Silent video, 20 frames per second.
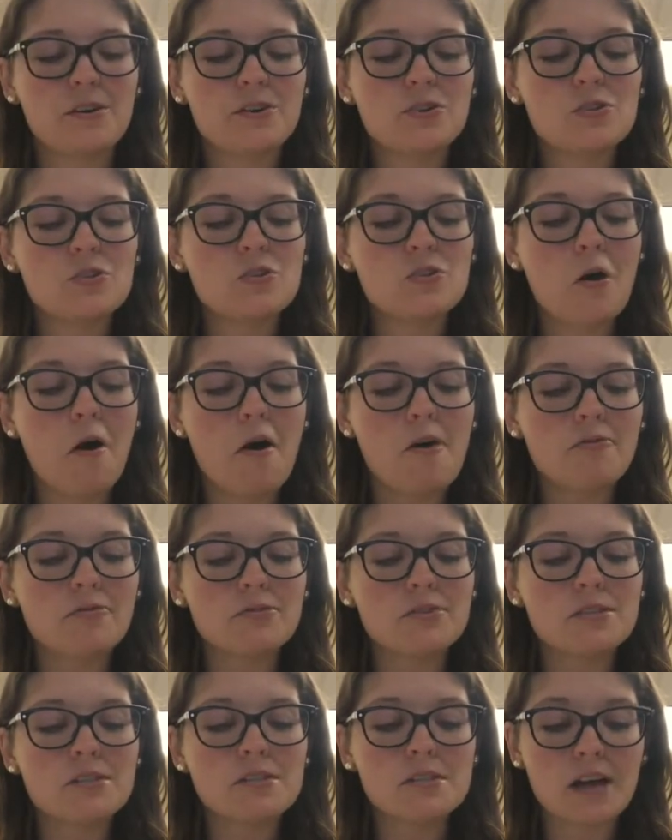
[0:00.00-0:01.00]

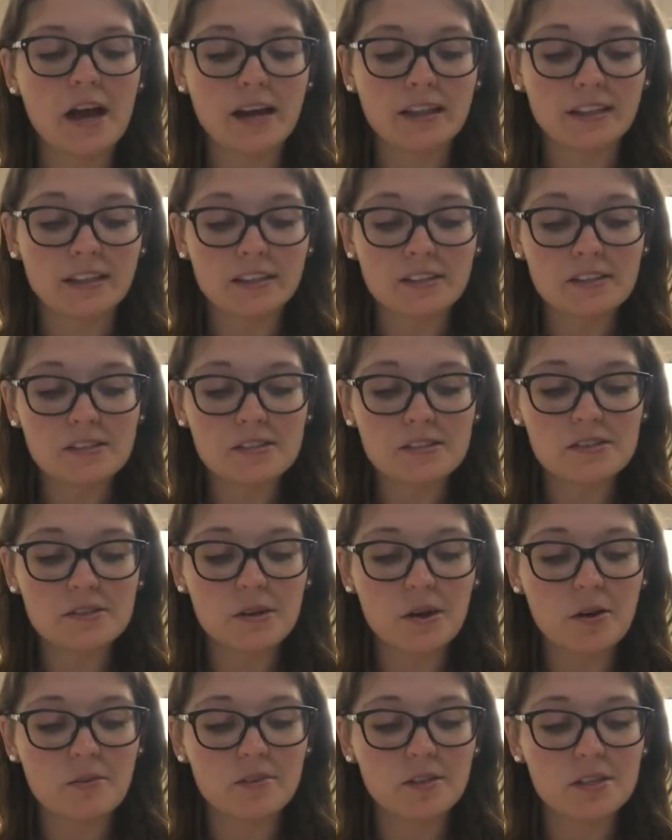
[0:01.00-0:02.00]
Soft silence
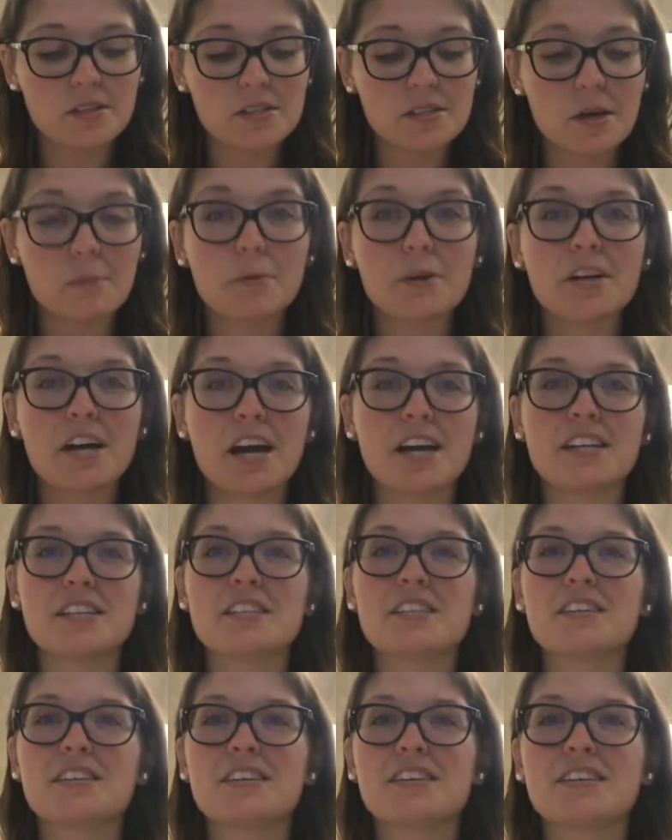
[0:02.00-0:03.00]
of the summer
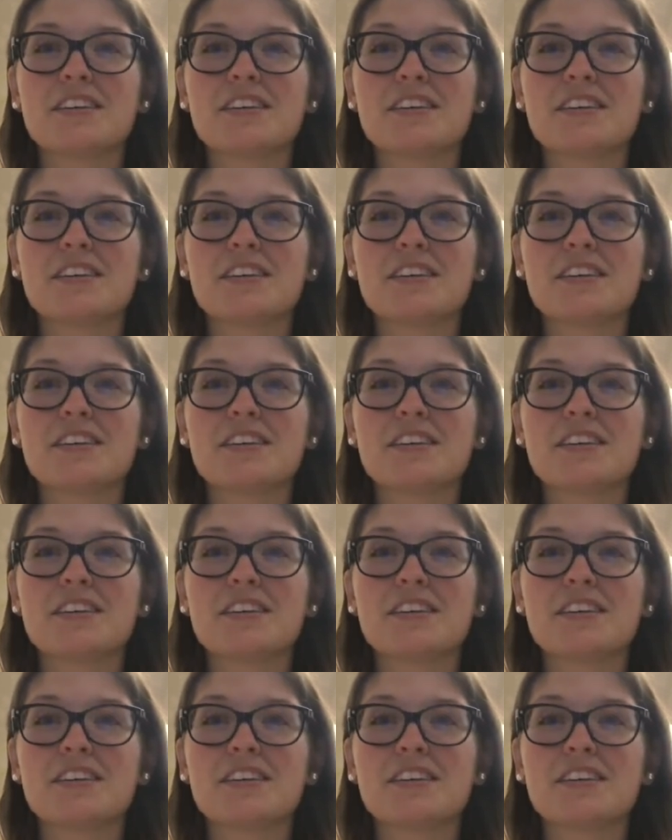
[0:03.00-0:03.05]
night.